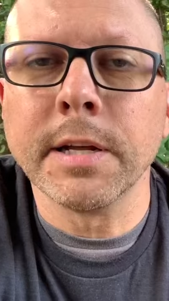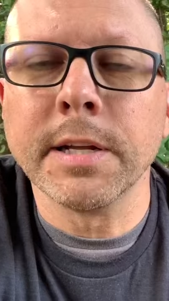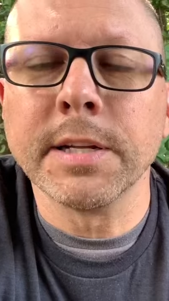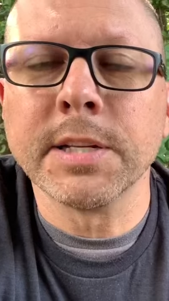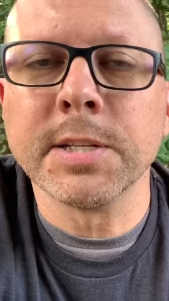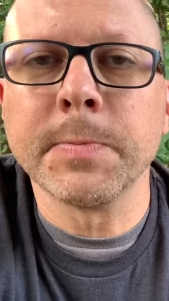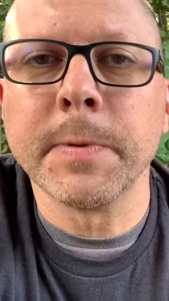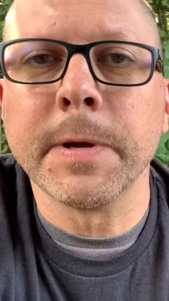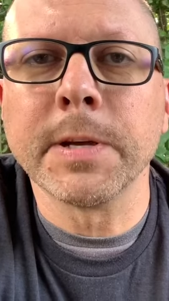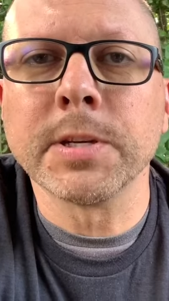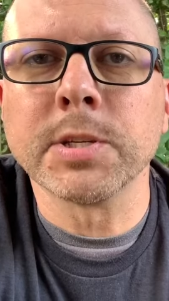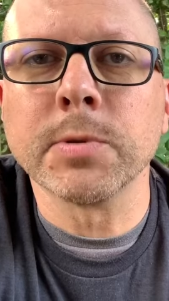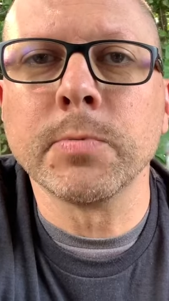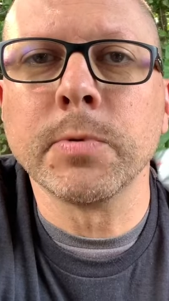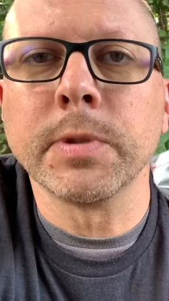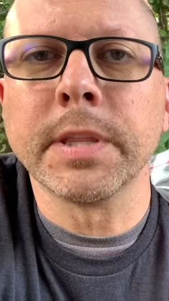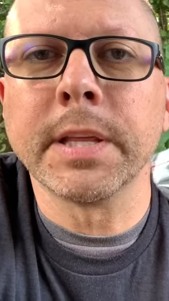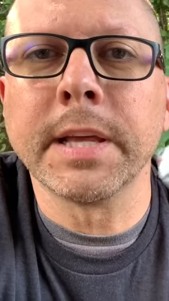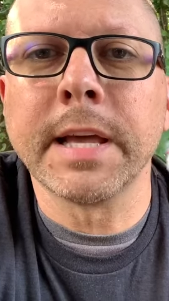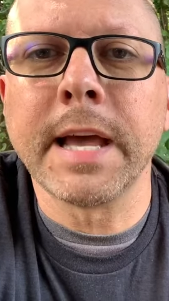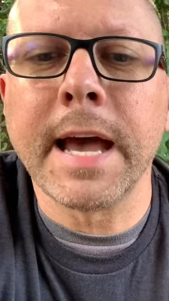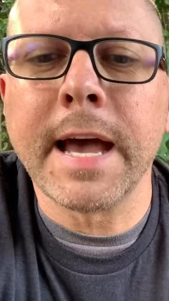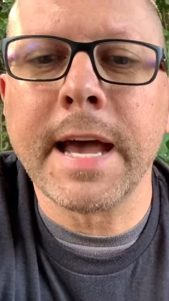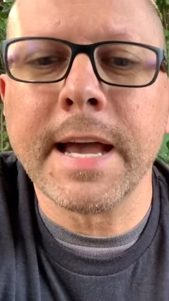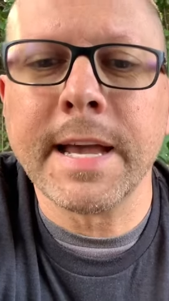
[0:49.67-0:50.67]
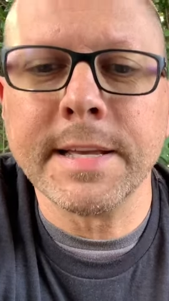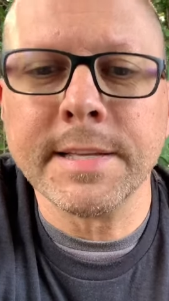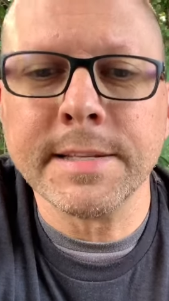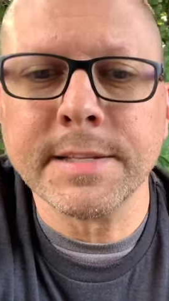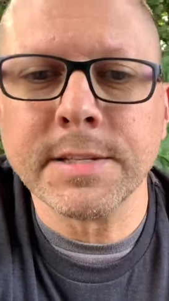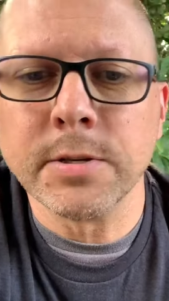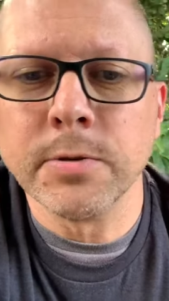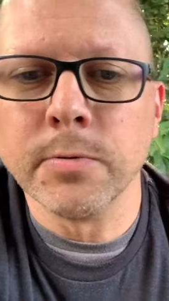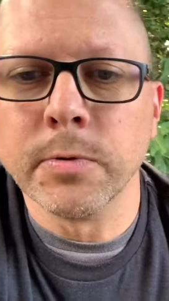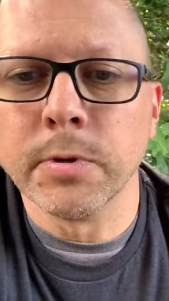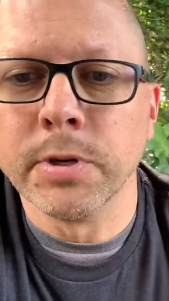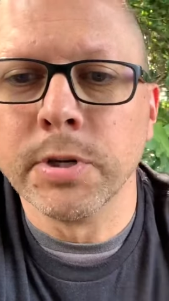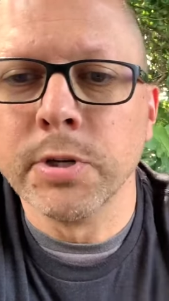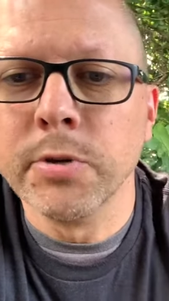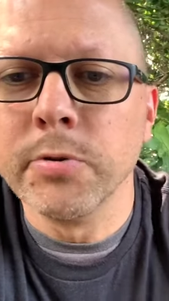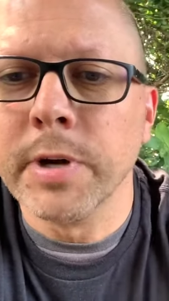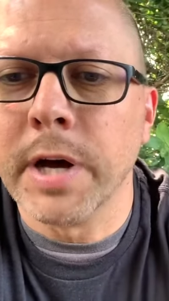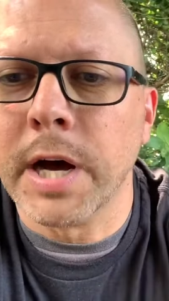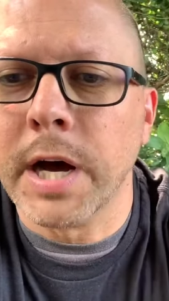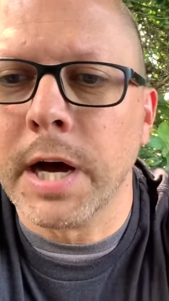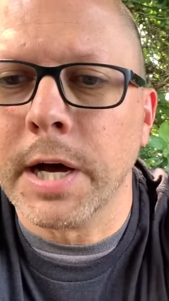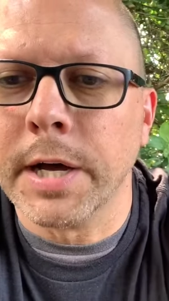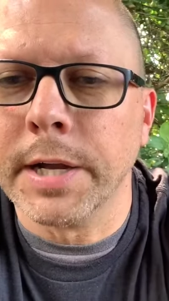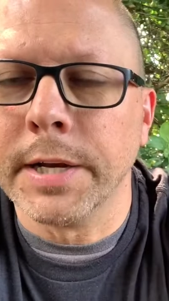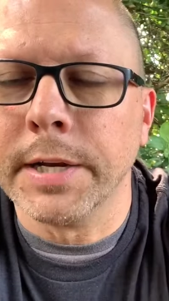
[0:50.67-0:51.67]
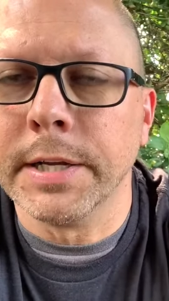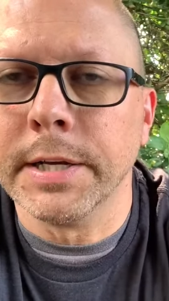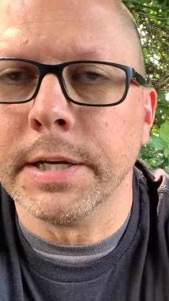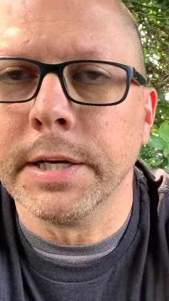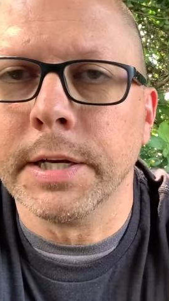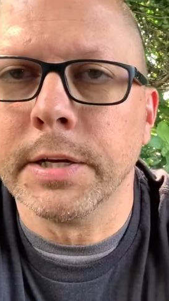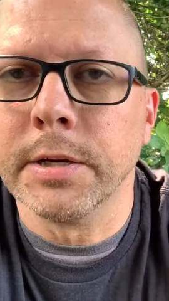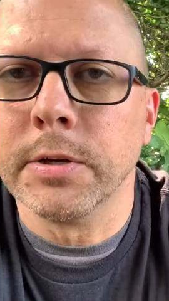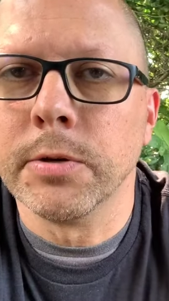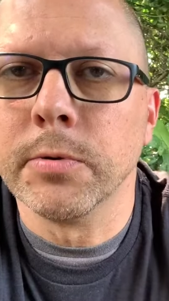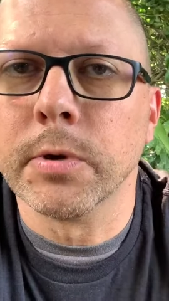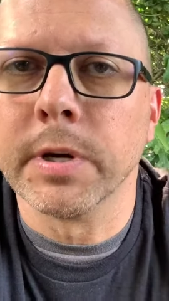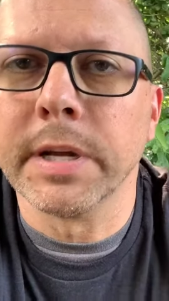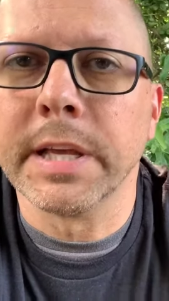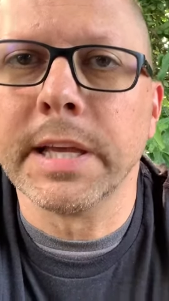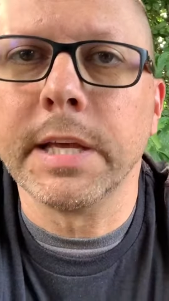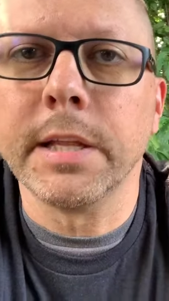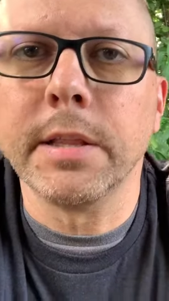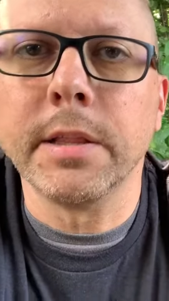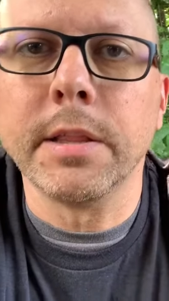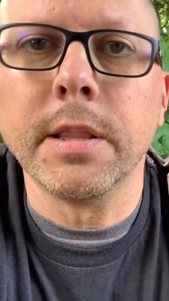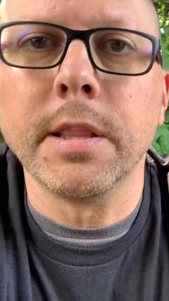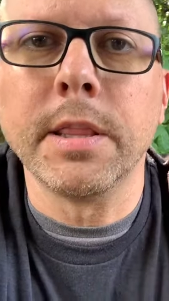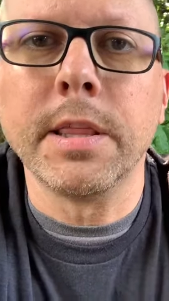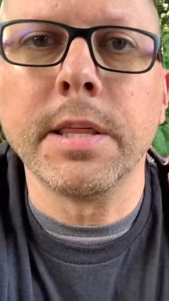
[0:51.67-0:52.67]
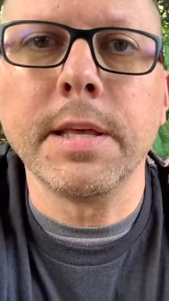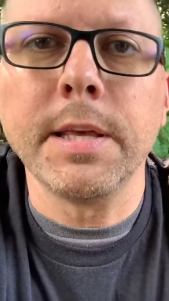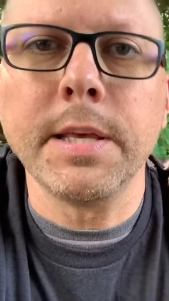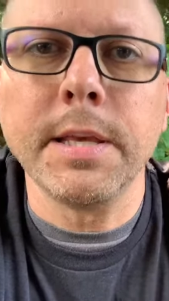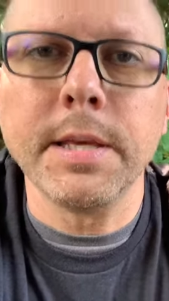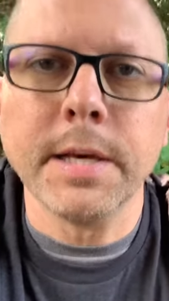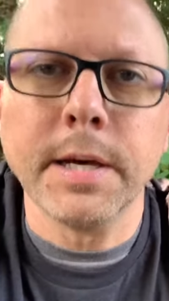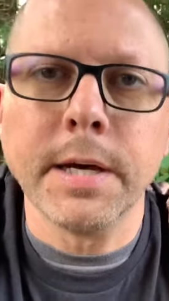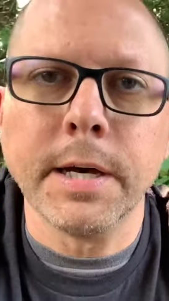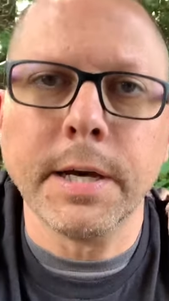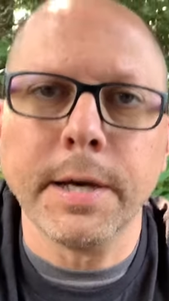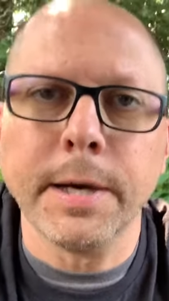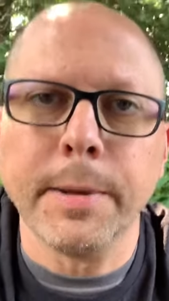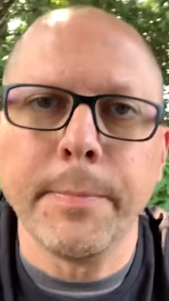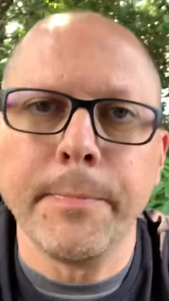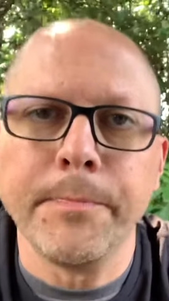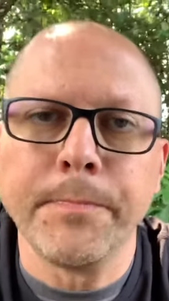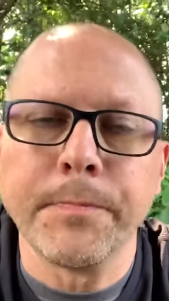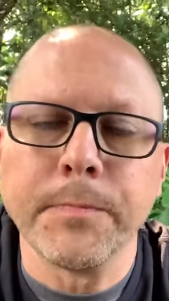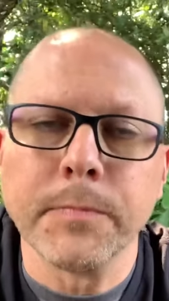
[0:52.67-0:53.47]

and especially with the guys who are new to Honda who are getting the